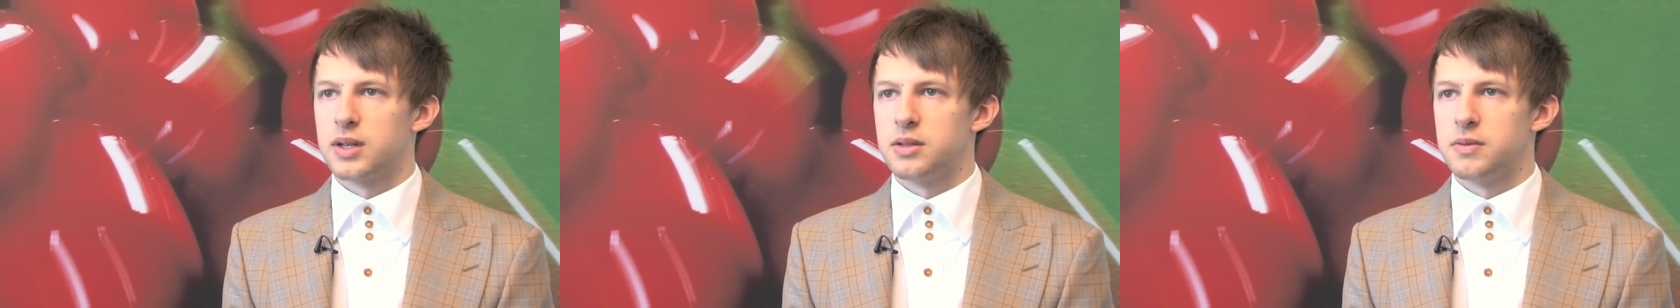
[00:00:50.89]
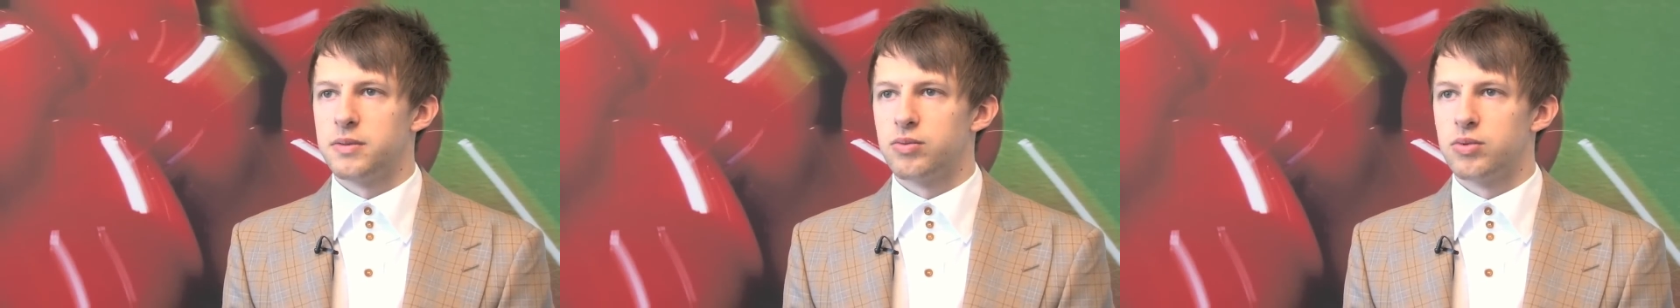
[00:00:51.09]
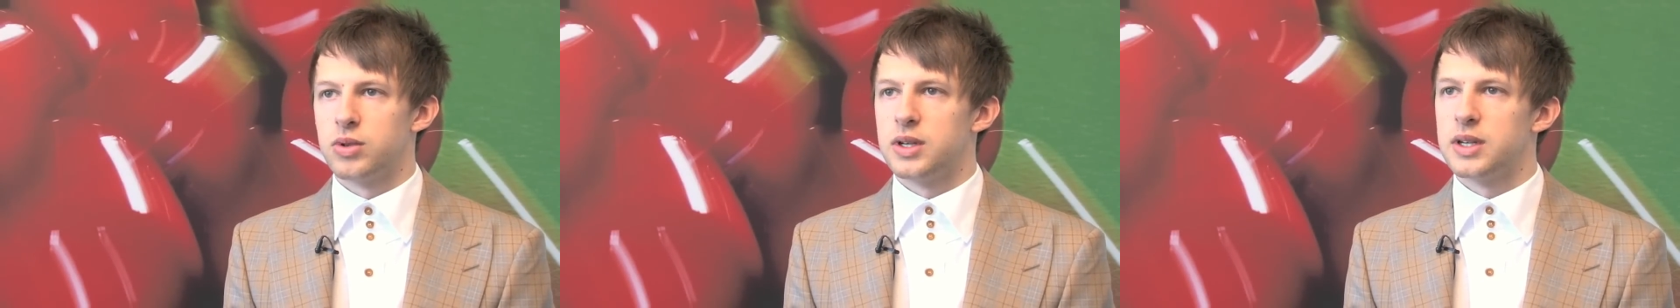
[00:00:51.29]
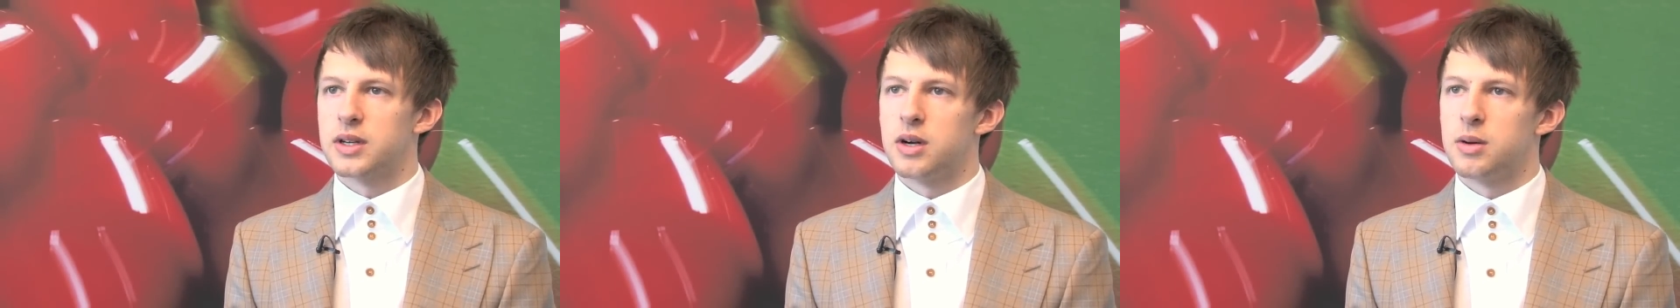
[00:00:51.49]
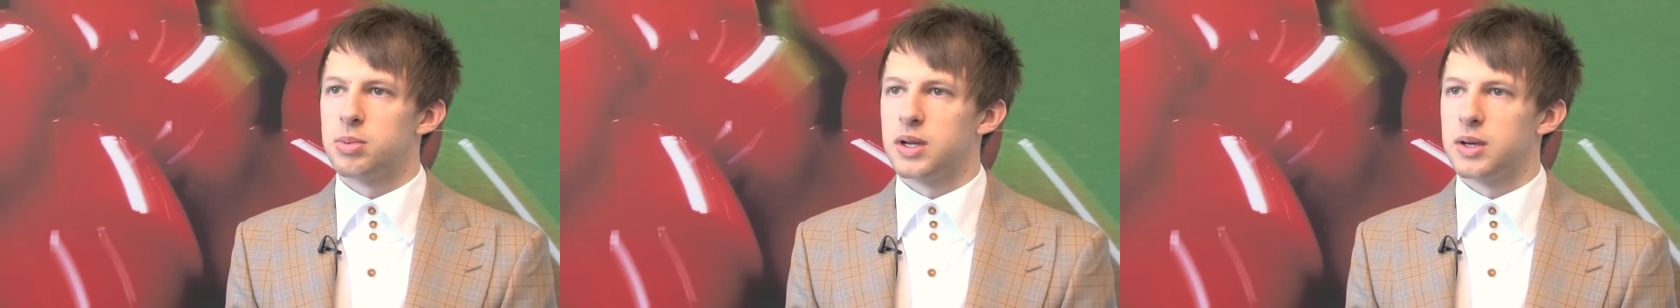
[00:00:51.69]
and you've really
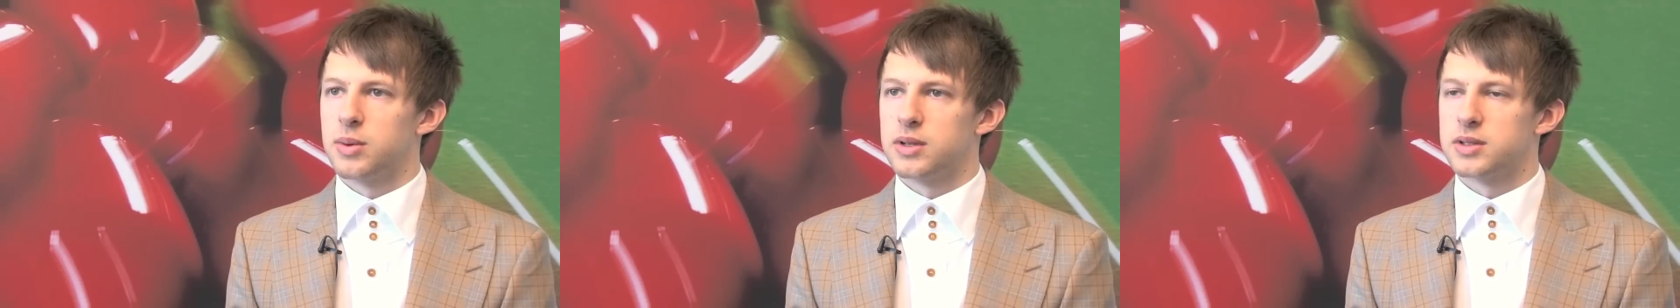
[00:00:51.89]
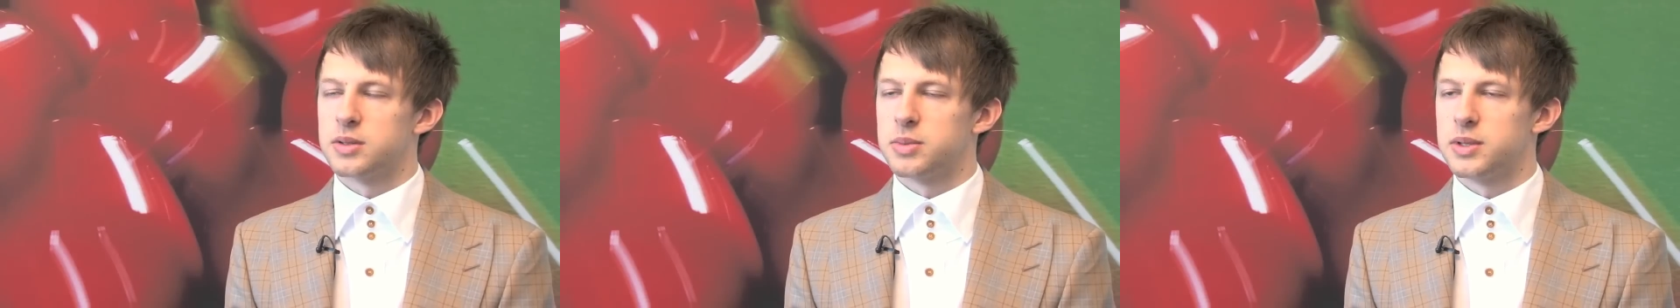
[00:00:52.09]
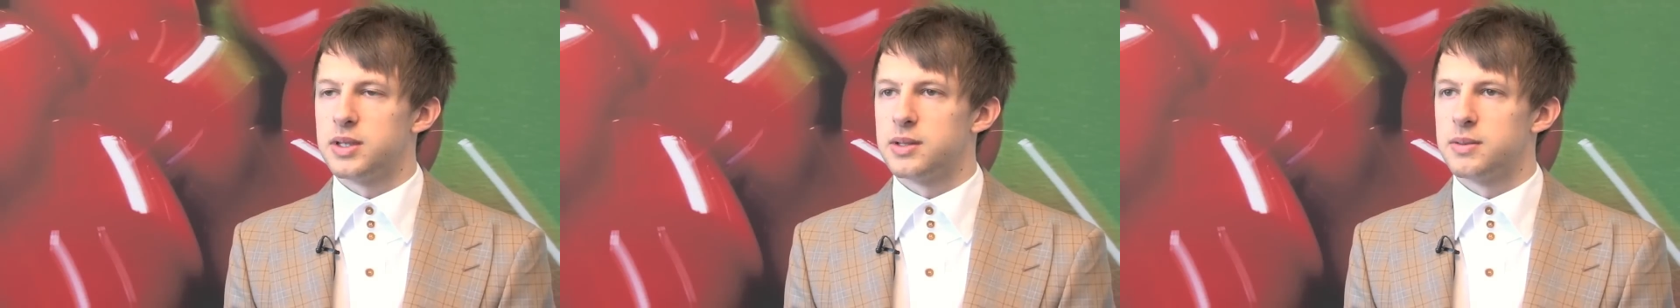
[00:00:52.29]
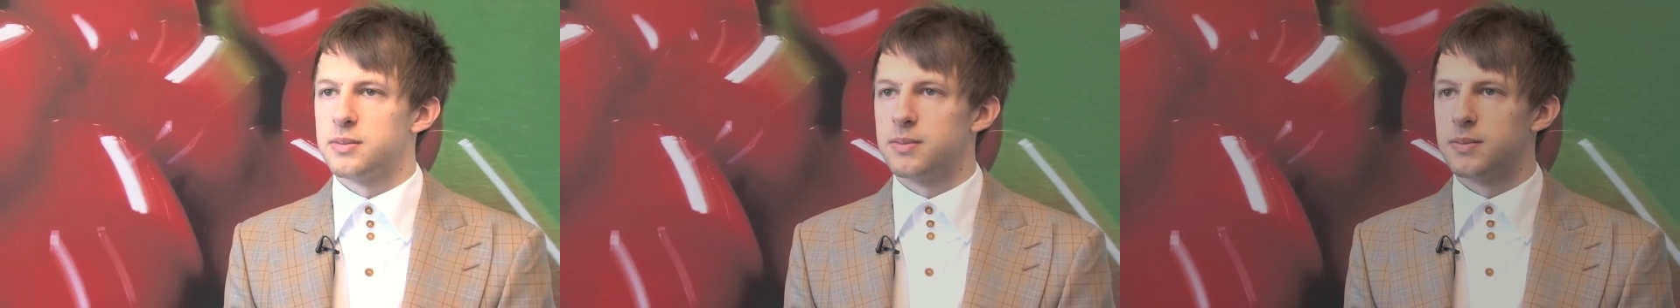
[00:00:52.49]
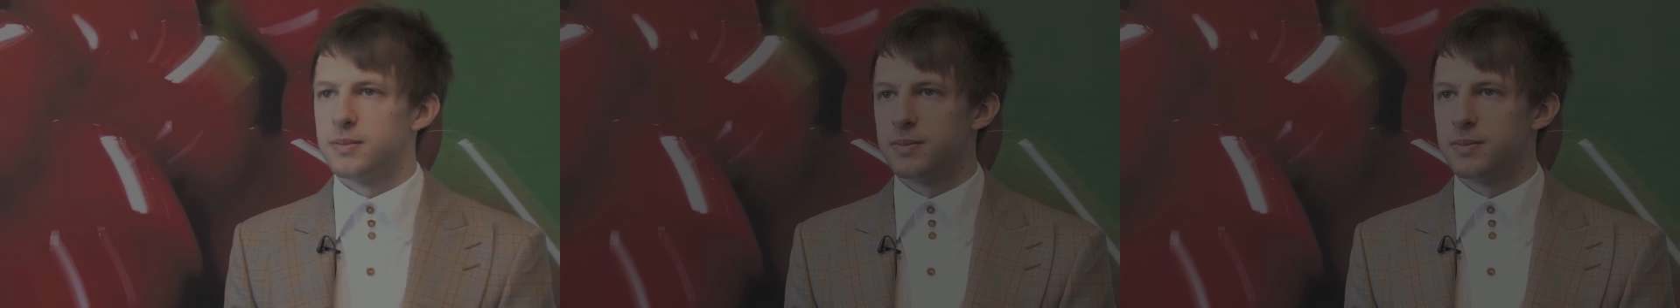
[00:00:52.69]
got to play well to beat him.